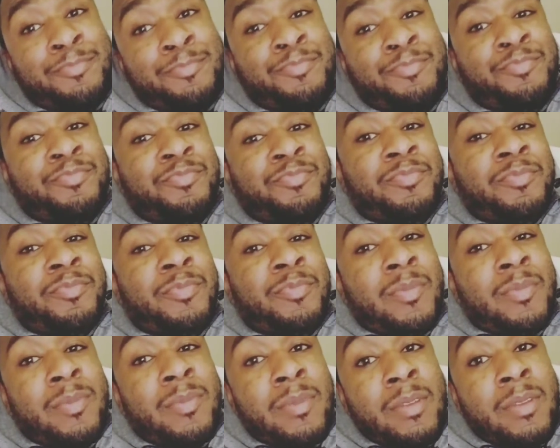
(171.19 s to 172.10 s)
But
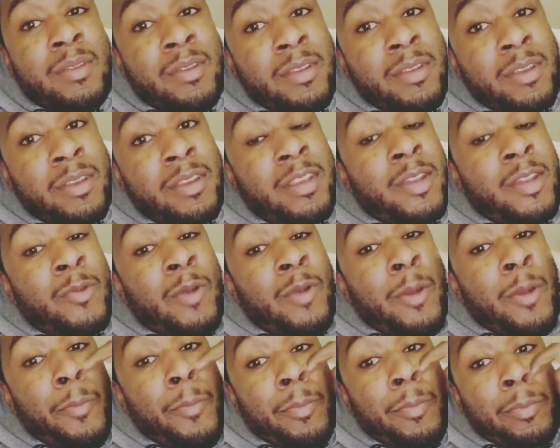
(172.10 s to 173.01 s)

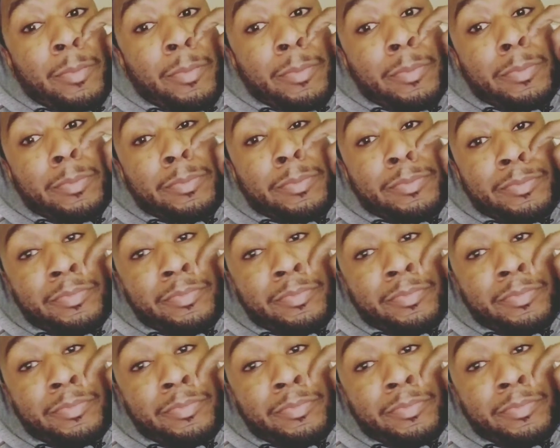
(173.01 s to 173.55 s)
anyway,